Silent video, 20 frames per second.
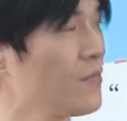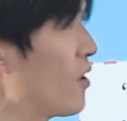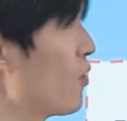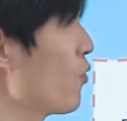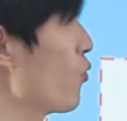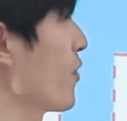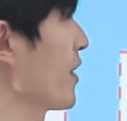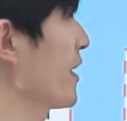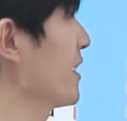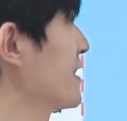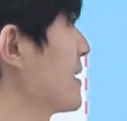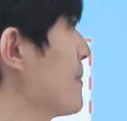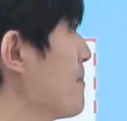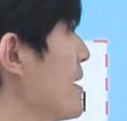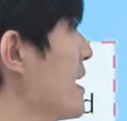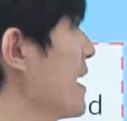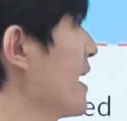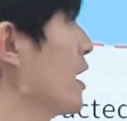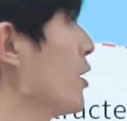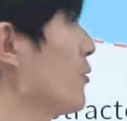what is the
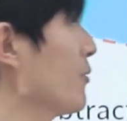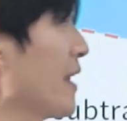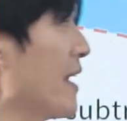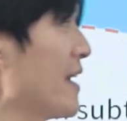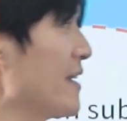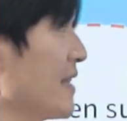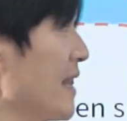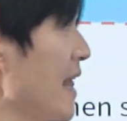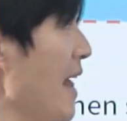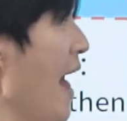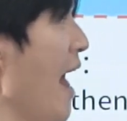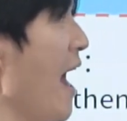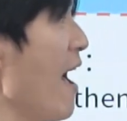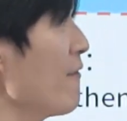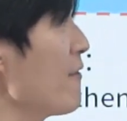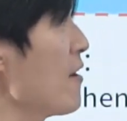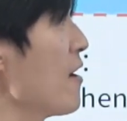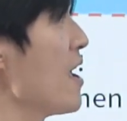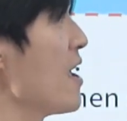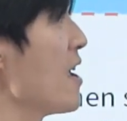meaning of less than
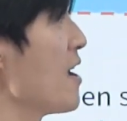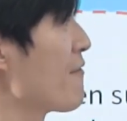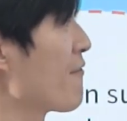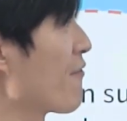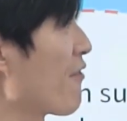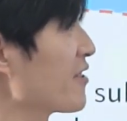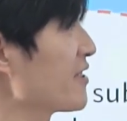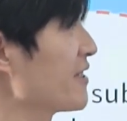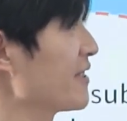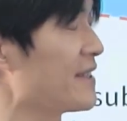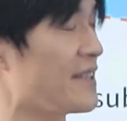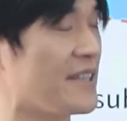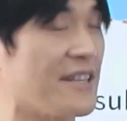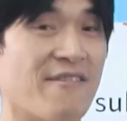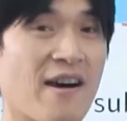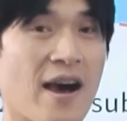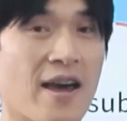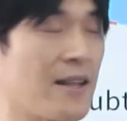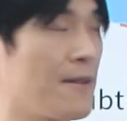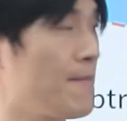half? First
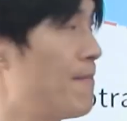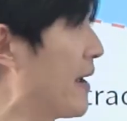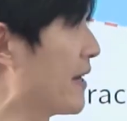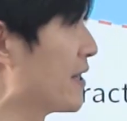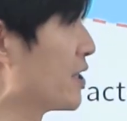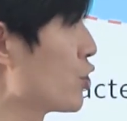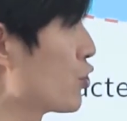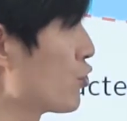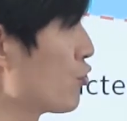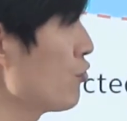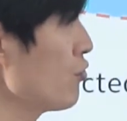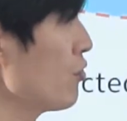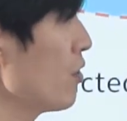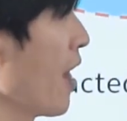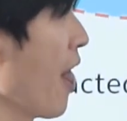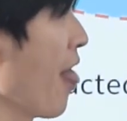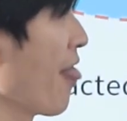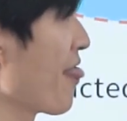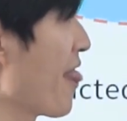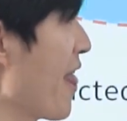divided by 2,
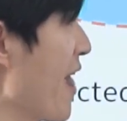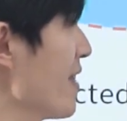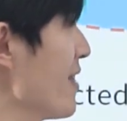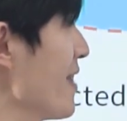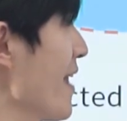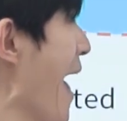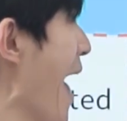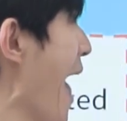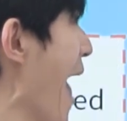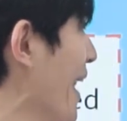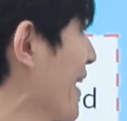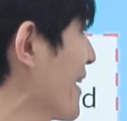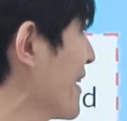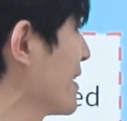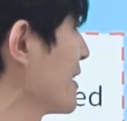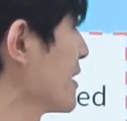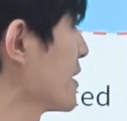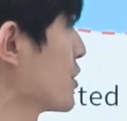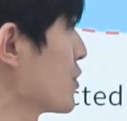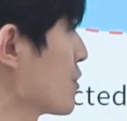then
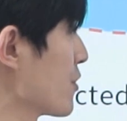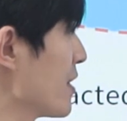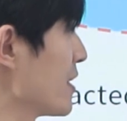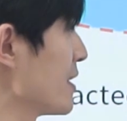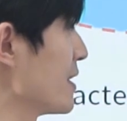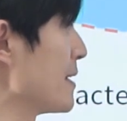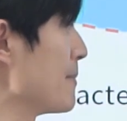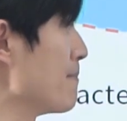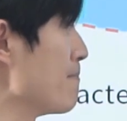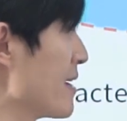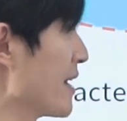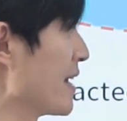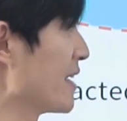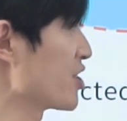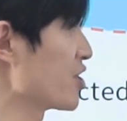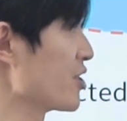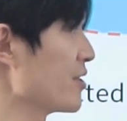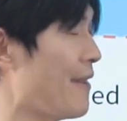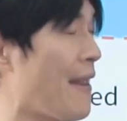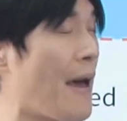added to the
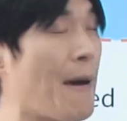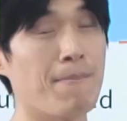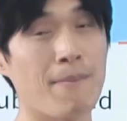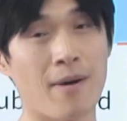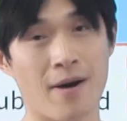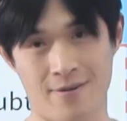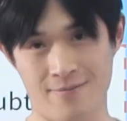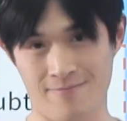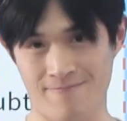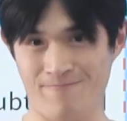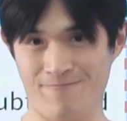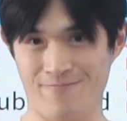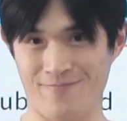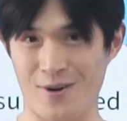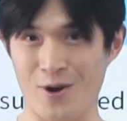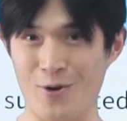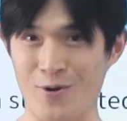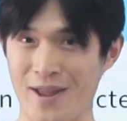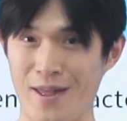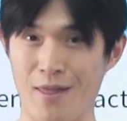diminishing number.
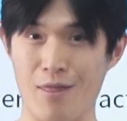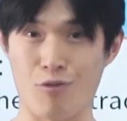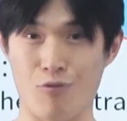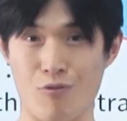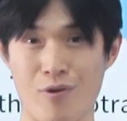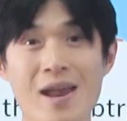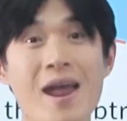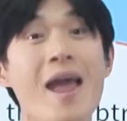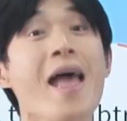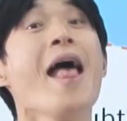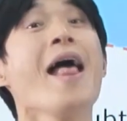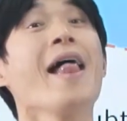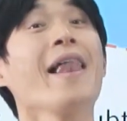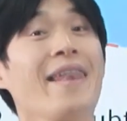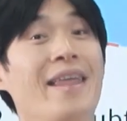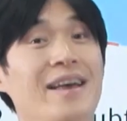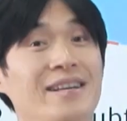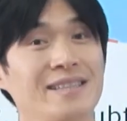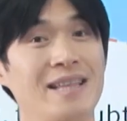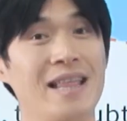Okay, 3
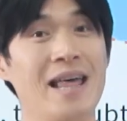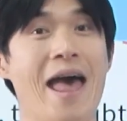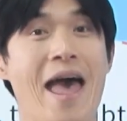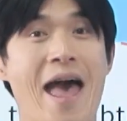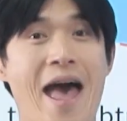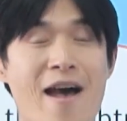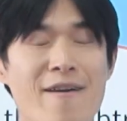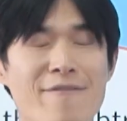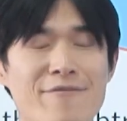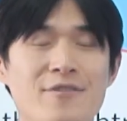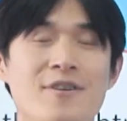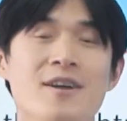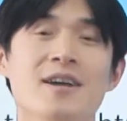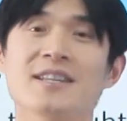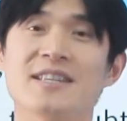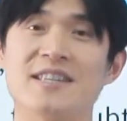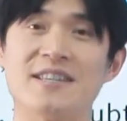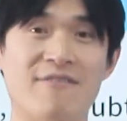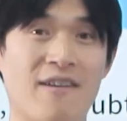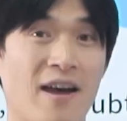less than half
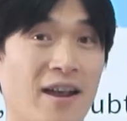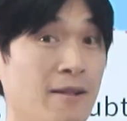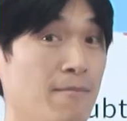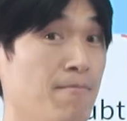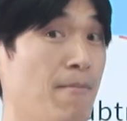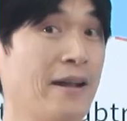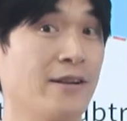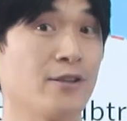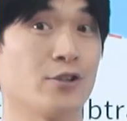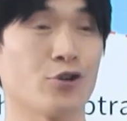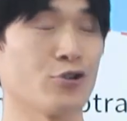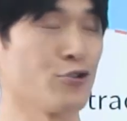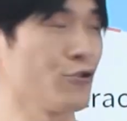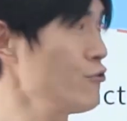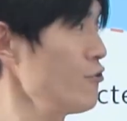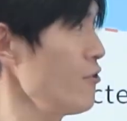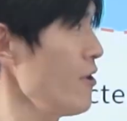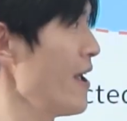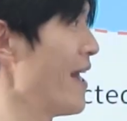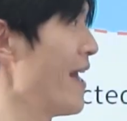divided by
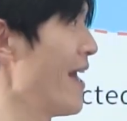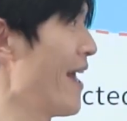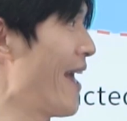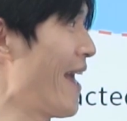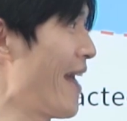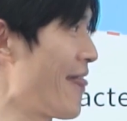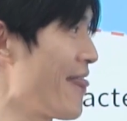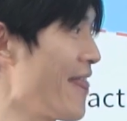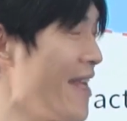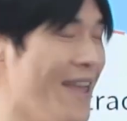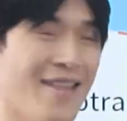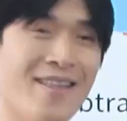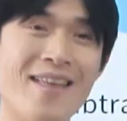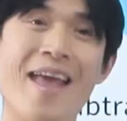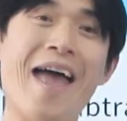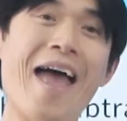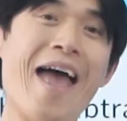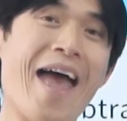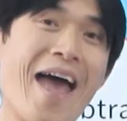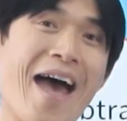2, and then
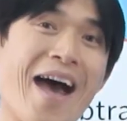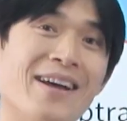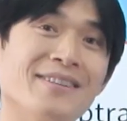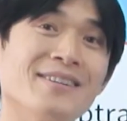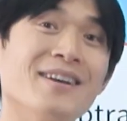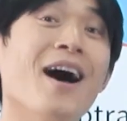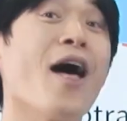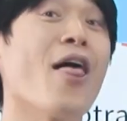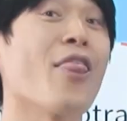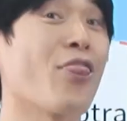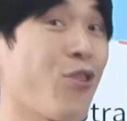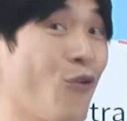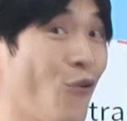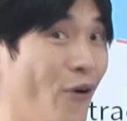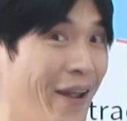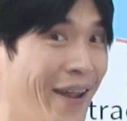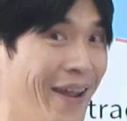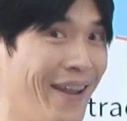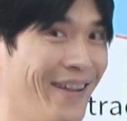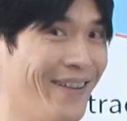add
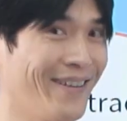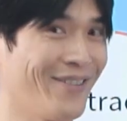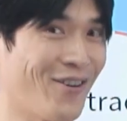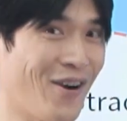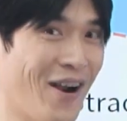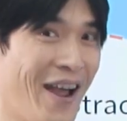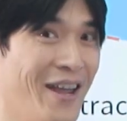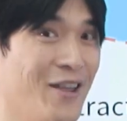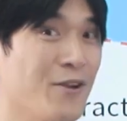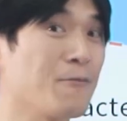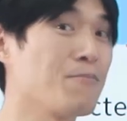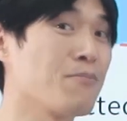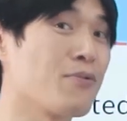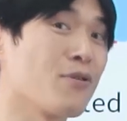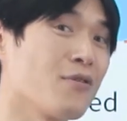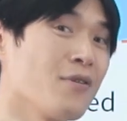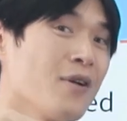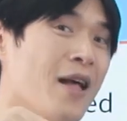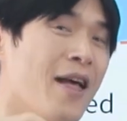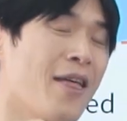3, right? You
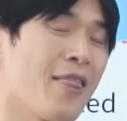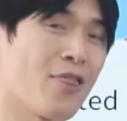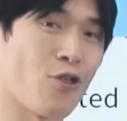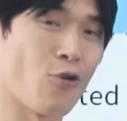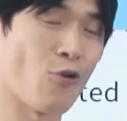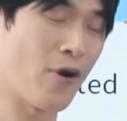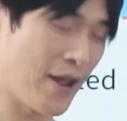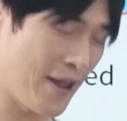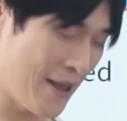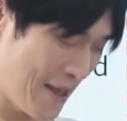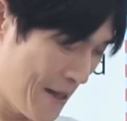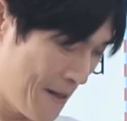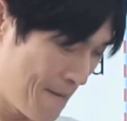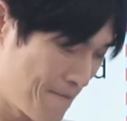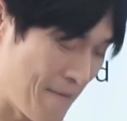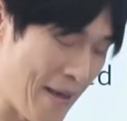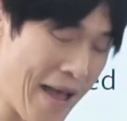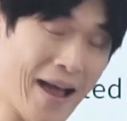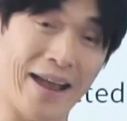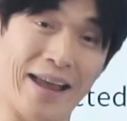put 3
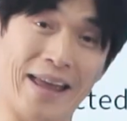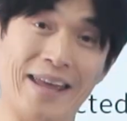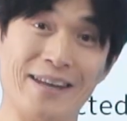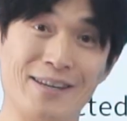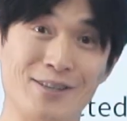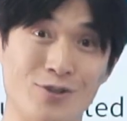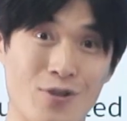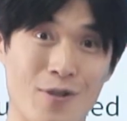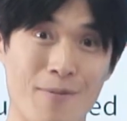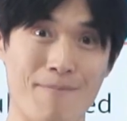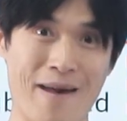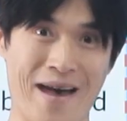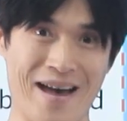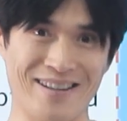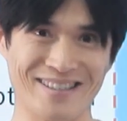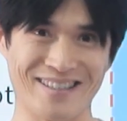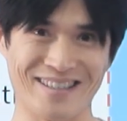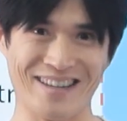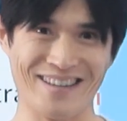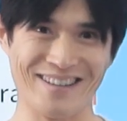back into the
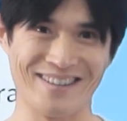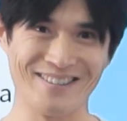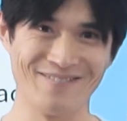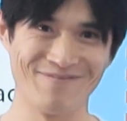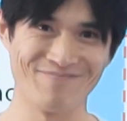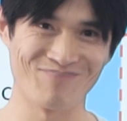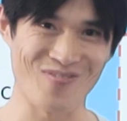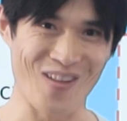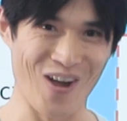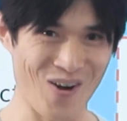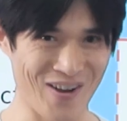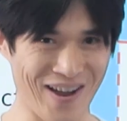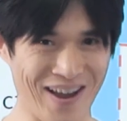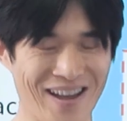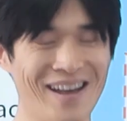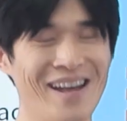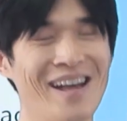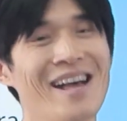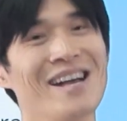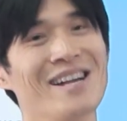basket.
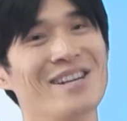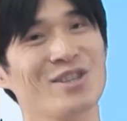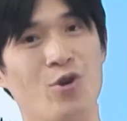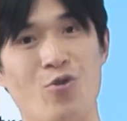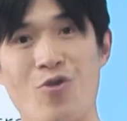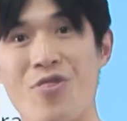Okay, so